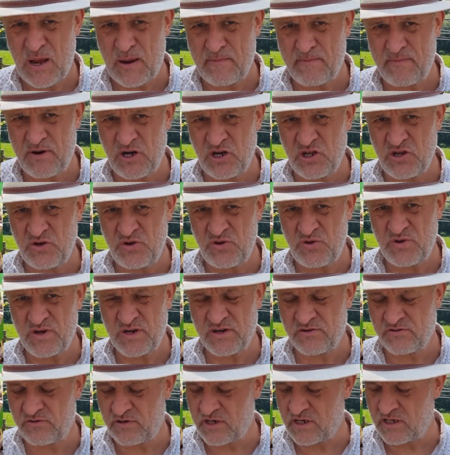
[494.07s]
blue
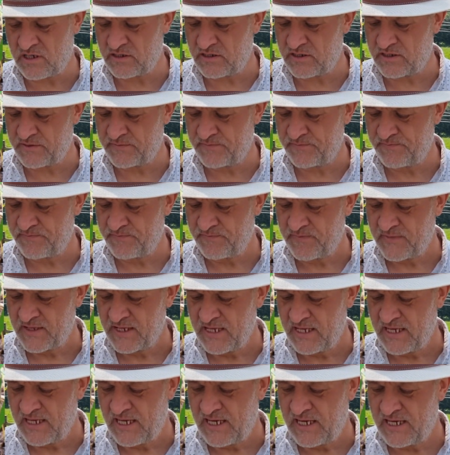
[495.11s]
grass.
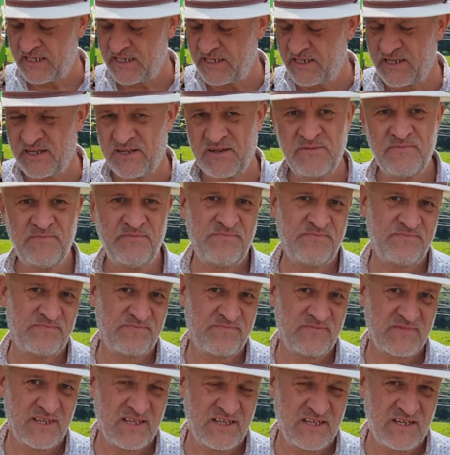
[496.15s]

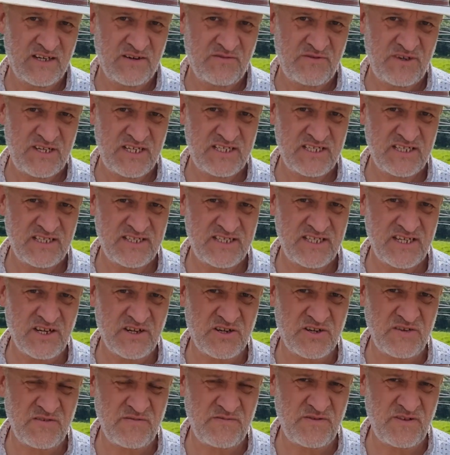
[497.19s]
And, researched it. I
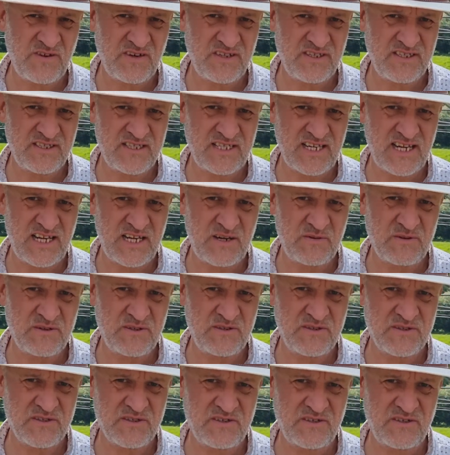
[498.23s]
couldn't find anyone
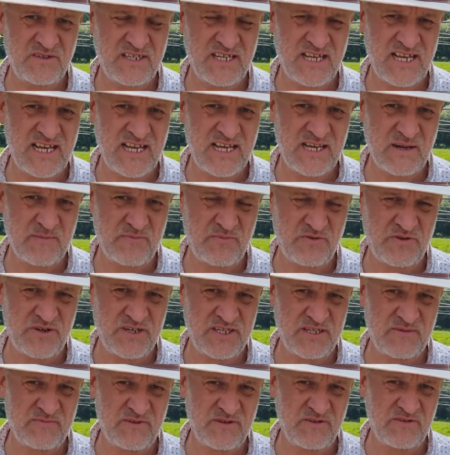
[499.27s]
who's got a
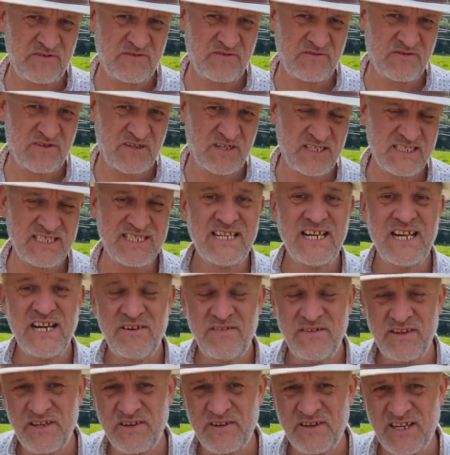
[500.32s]
Berinda blue grass here
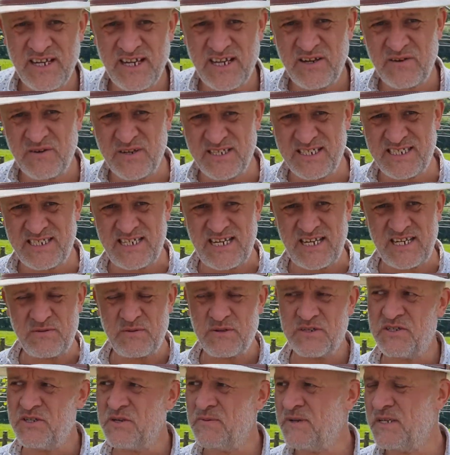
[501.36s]
in the UK. You can send
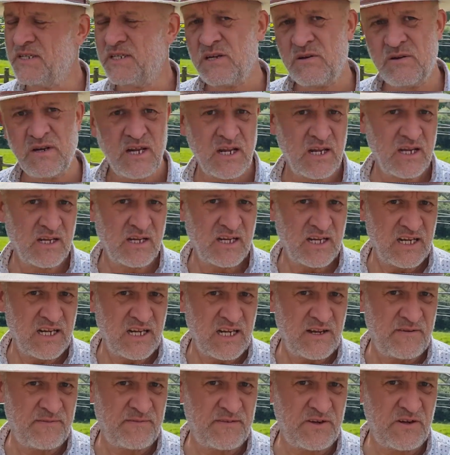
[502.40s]
one to me. So,
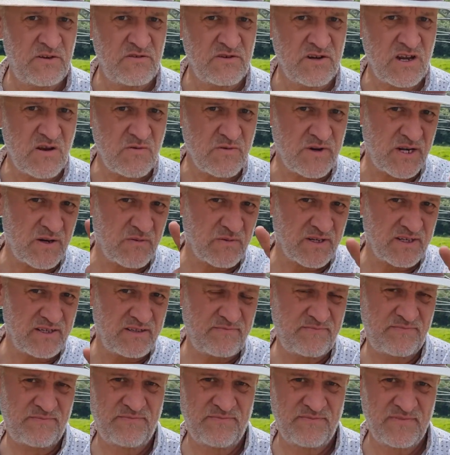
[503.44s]
if you know anyone
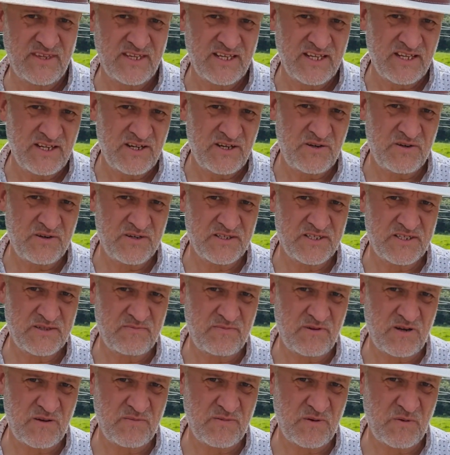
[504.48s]
who can
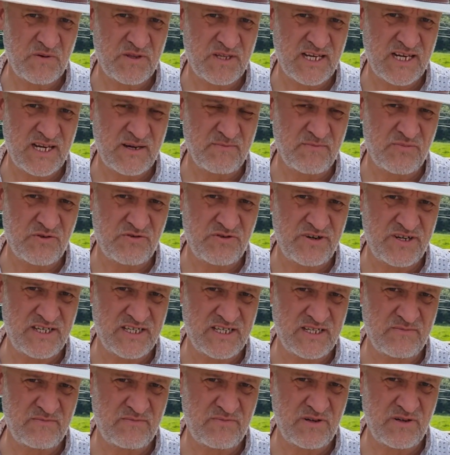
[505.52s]
supply me with a
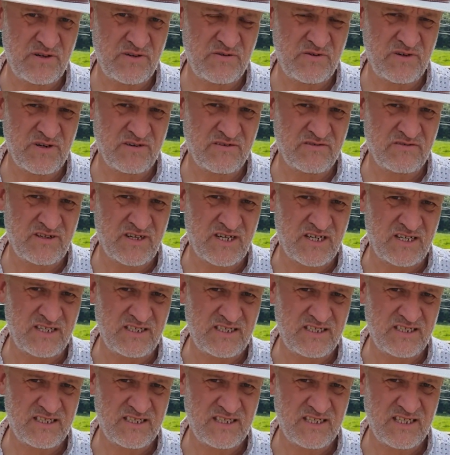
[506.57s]
Berinda blue
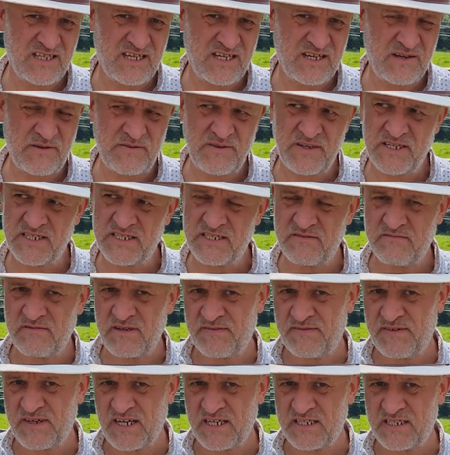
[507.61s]
grass, I think
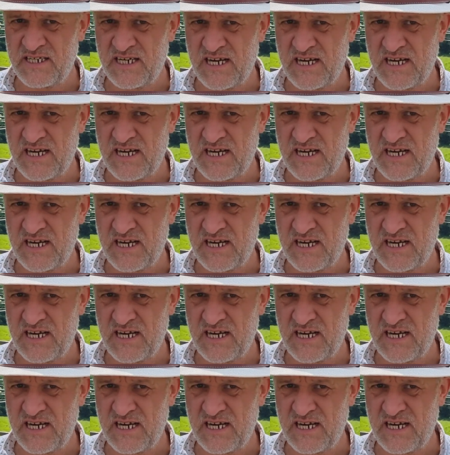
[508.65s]
they've changed the